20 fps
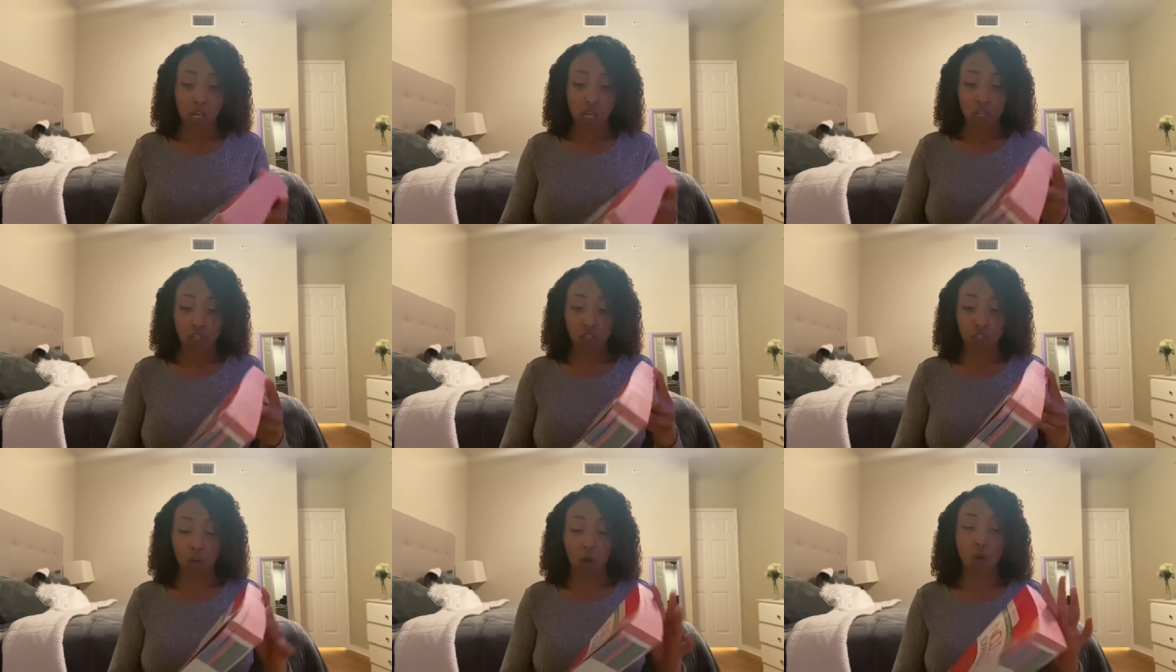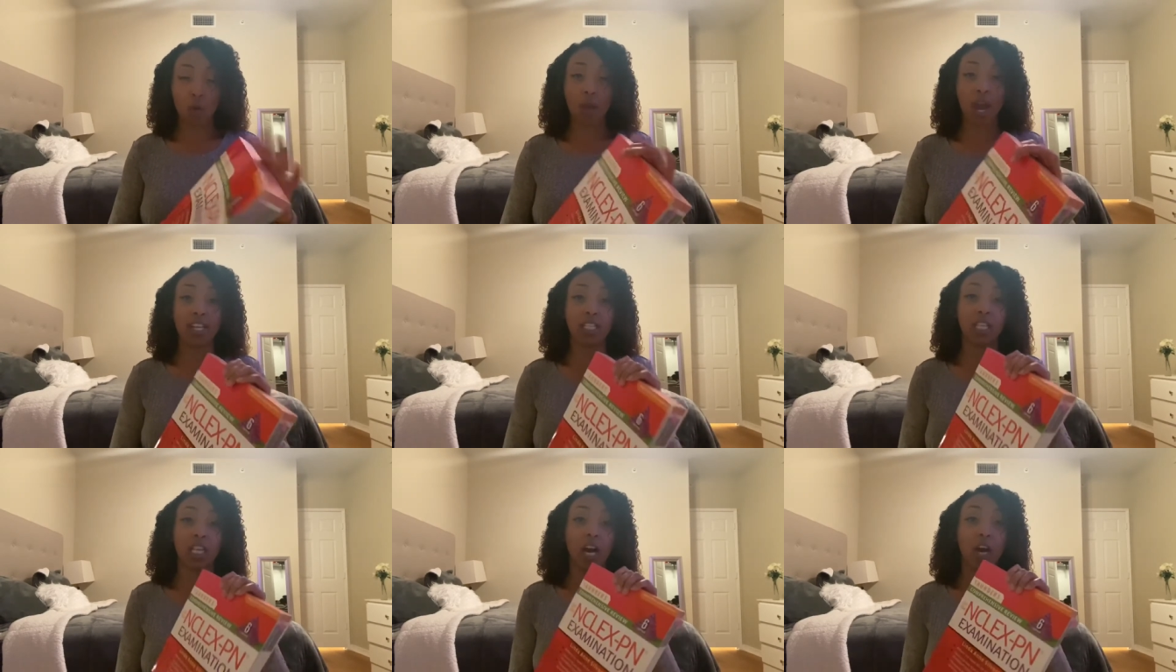So it
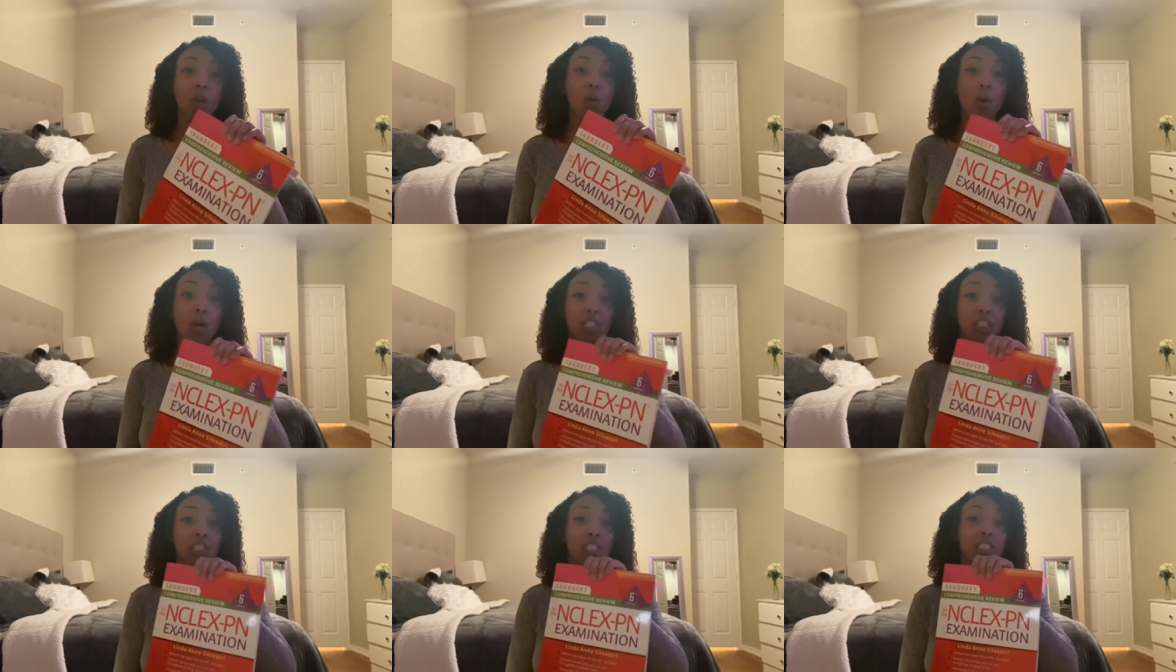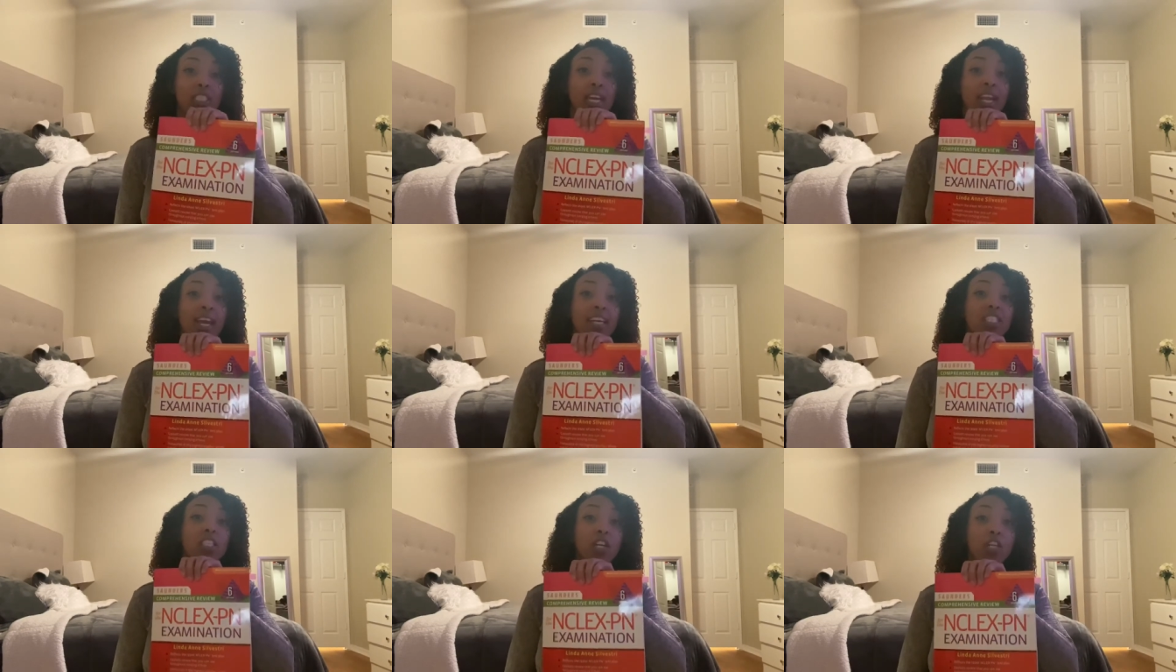has a lot of questions and
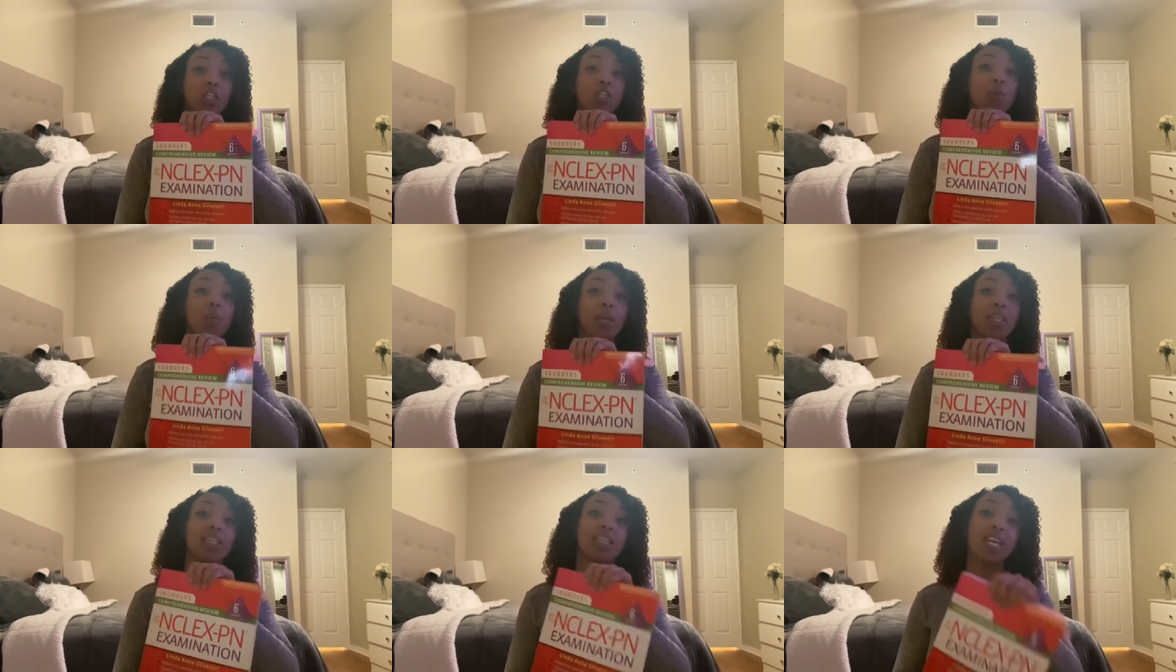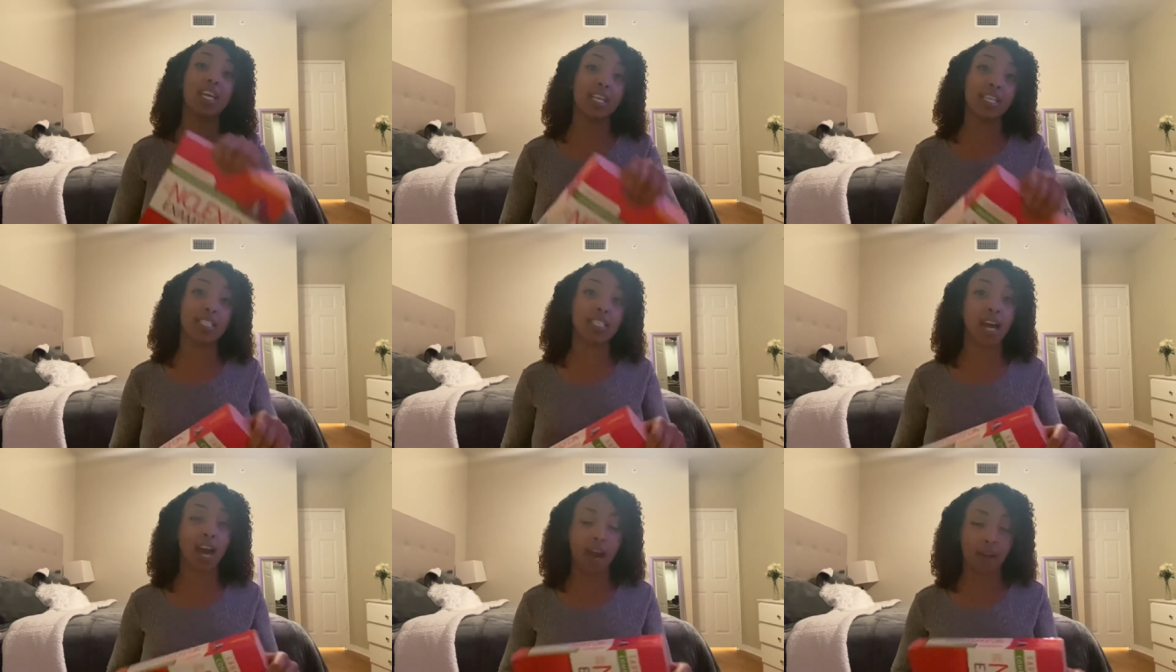I start doing
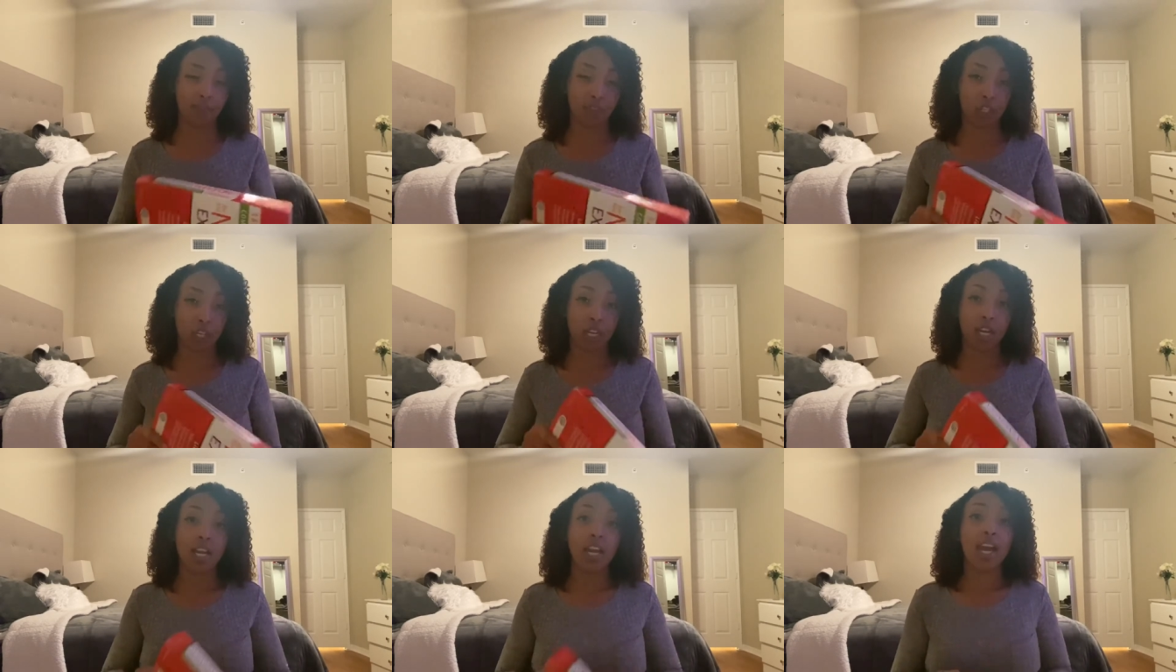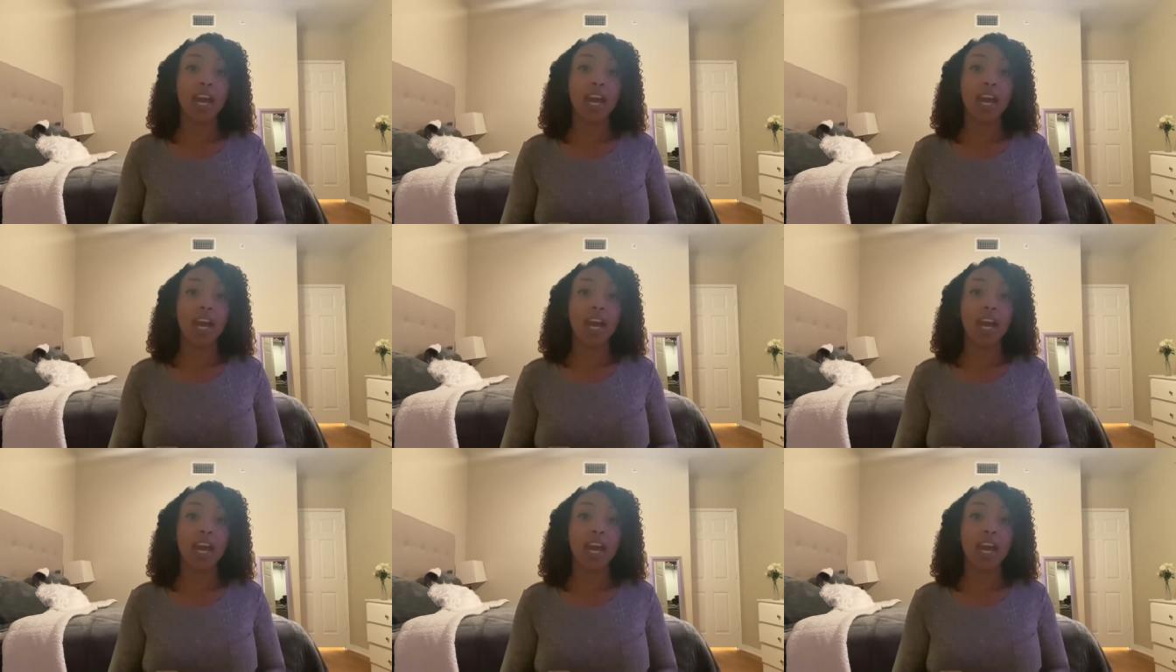this after.